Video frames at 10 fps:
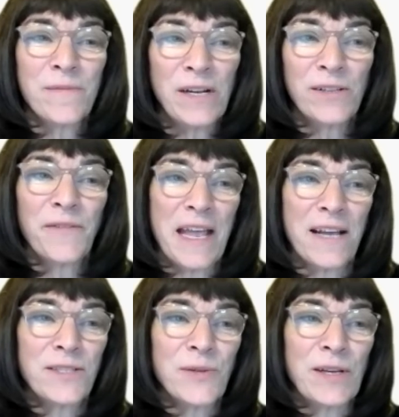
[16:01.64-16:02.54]
middle of
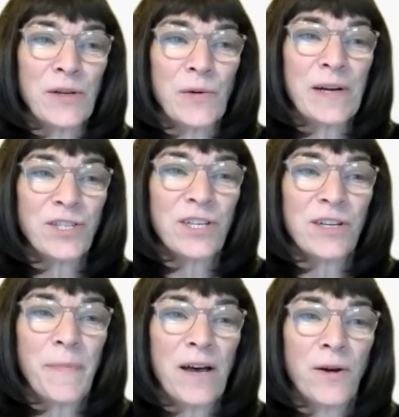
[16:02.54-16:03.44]
answering a question
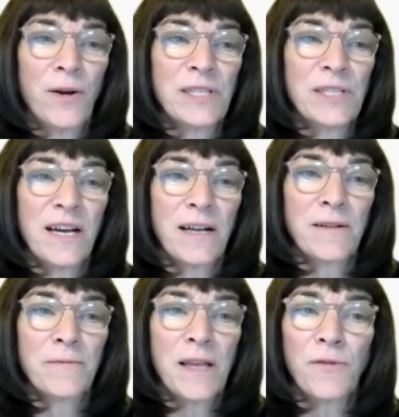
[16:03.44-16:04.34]
about
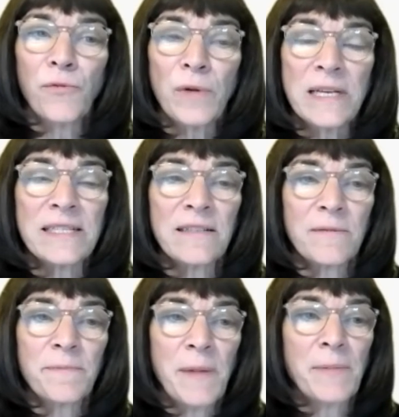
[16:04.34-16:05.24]
kind of recent
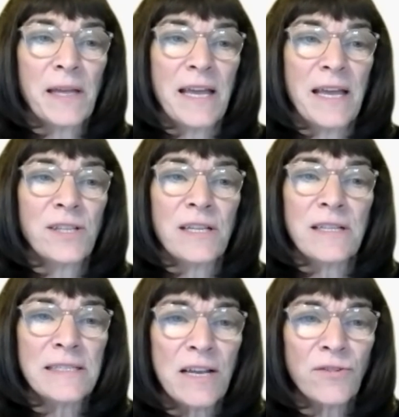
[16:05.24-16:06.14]
publication that
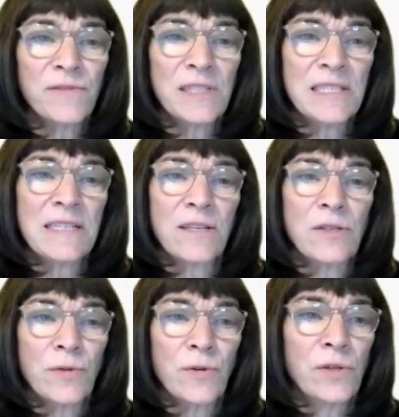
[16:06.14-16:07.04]
the Center of Disease
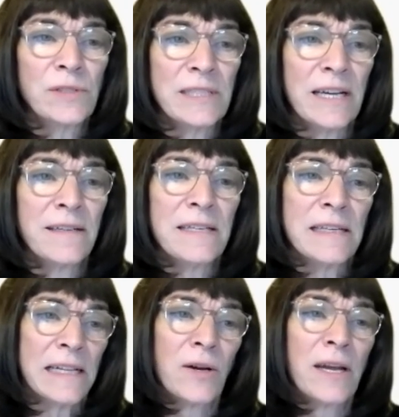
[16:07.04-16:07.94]
Control did,
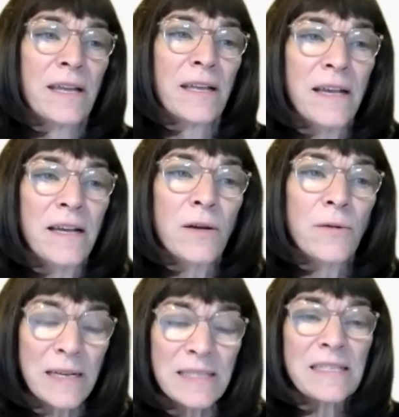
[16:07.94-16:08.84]
declaring
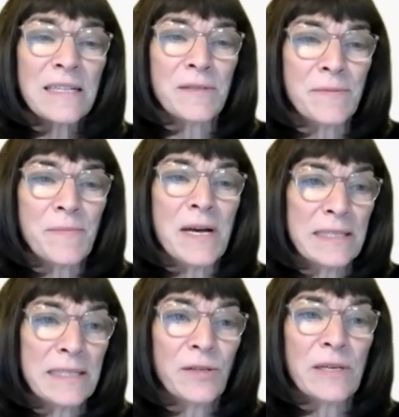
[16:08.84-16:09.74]
racism a
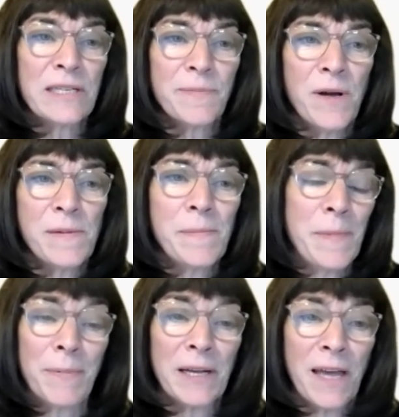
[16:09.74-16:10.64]
serious
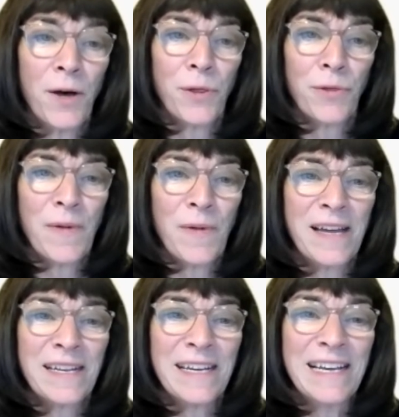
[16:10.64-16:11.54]
public health threat.